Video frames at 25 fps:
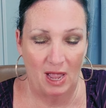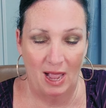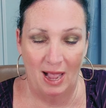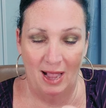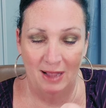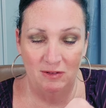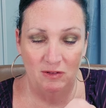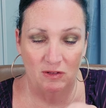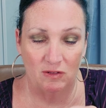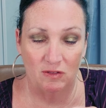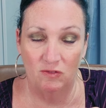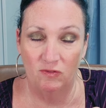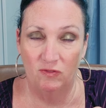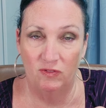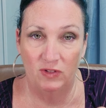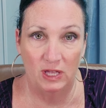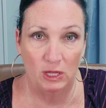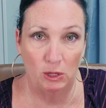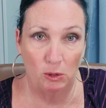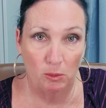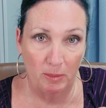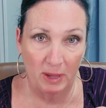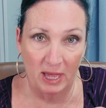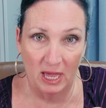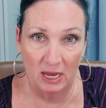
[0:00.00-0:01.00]
I just
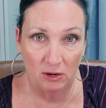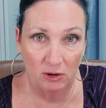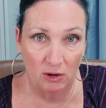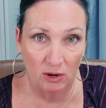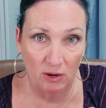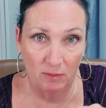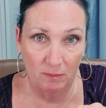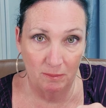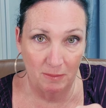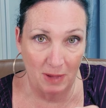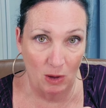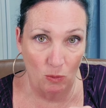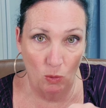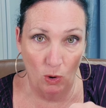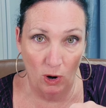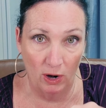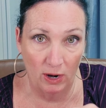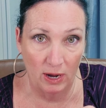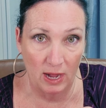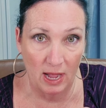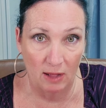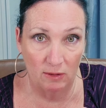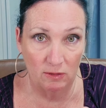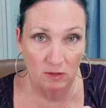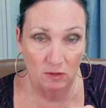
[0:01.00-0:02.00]
feel better. My
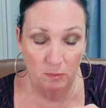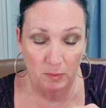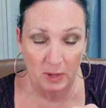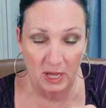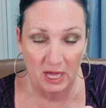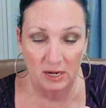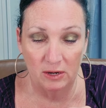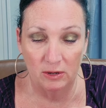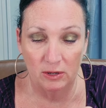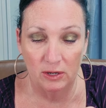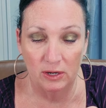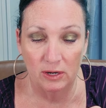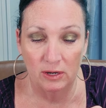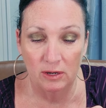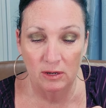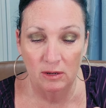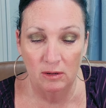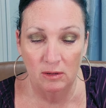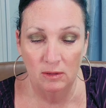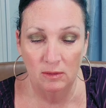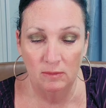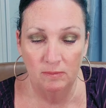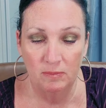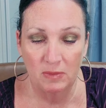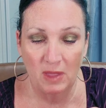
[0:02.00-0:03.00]
workout's better.
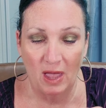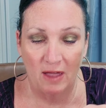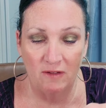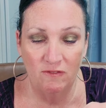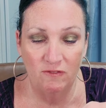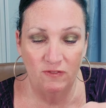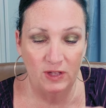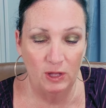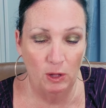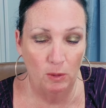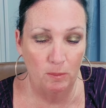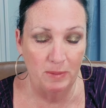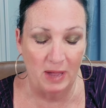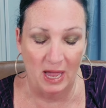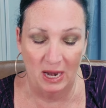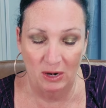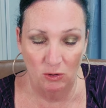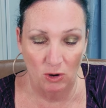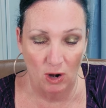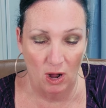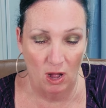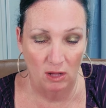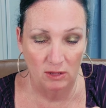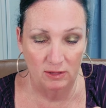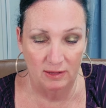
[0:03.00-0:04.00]
I feel
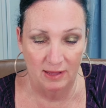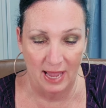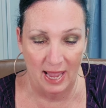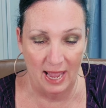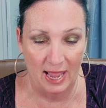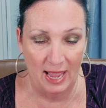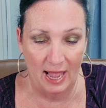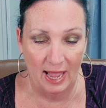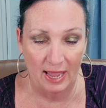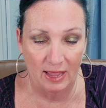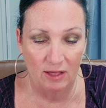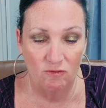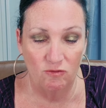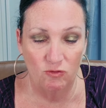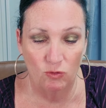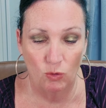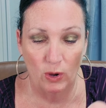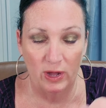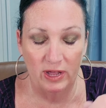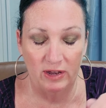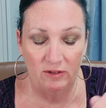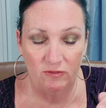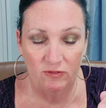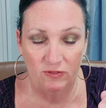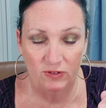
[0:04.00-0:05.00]
better all day. I
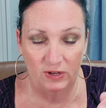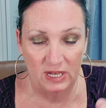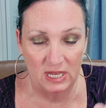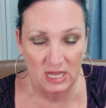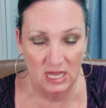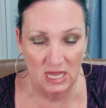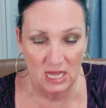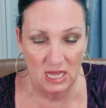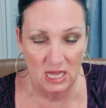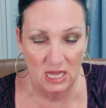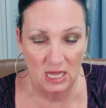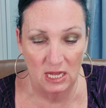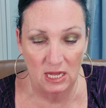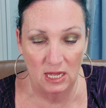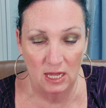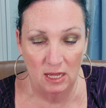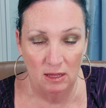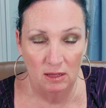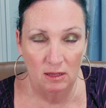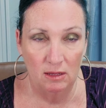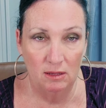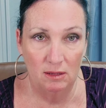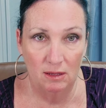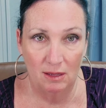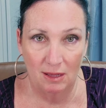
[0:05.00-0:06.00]
avoid fatigue.
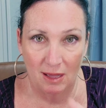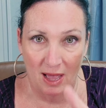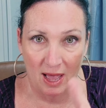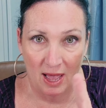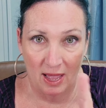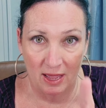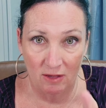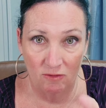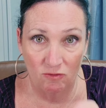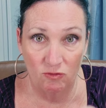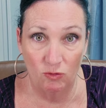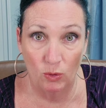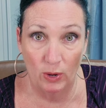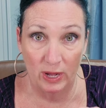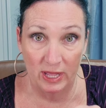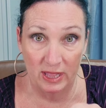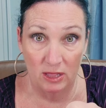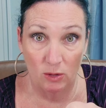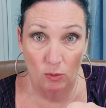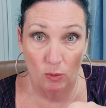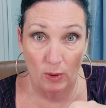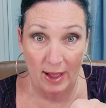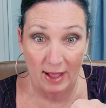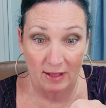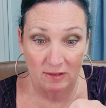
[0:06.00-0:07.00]
I avoid
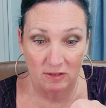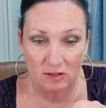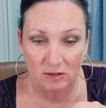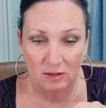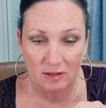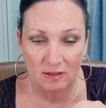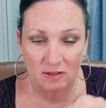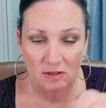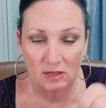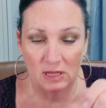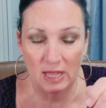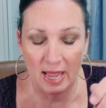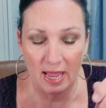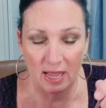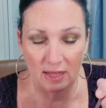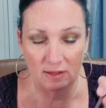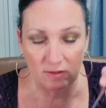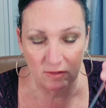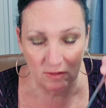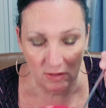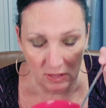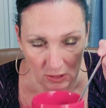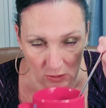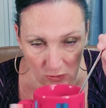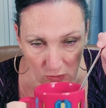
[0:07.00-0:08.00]
the restless leg
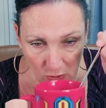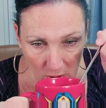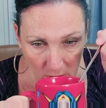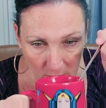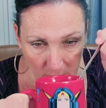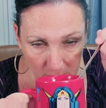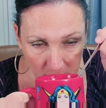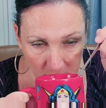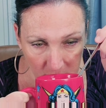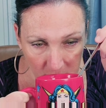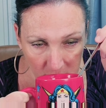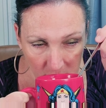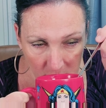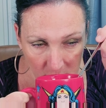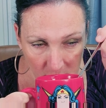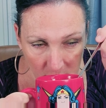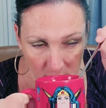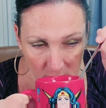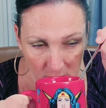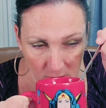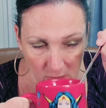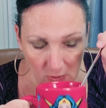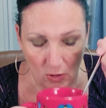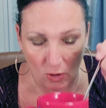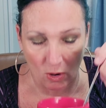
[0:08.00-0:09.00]
syndrome.
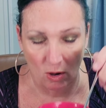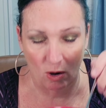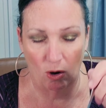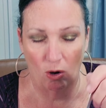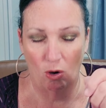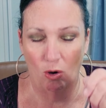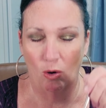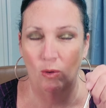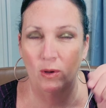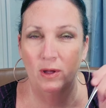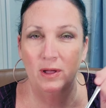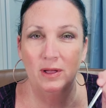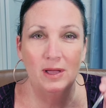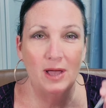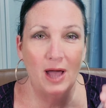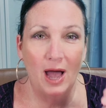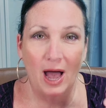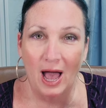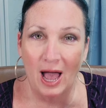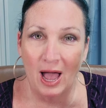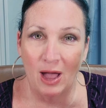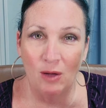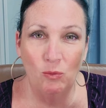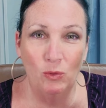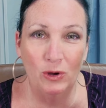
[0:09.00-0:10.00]
Oh,
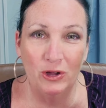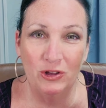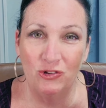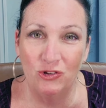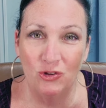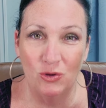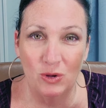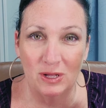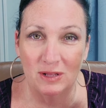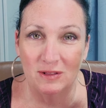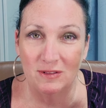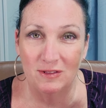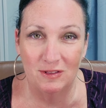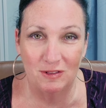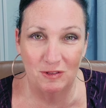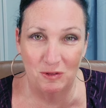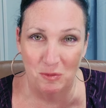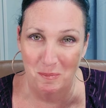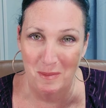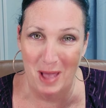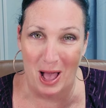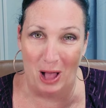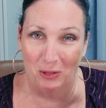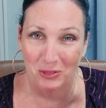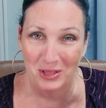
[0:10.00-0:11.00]
I wish you could
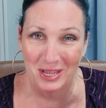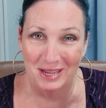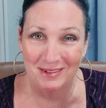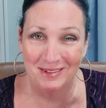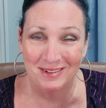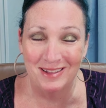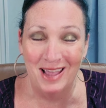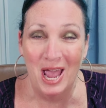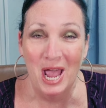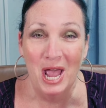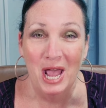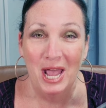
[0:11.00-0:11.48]
smell this.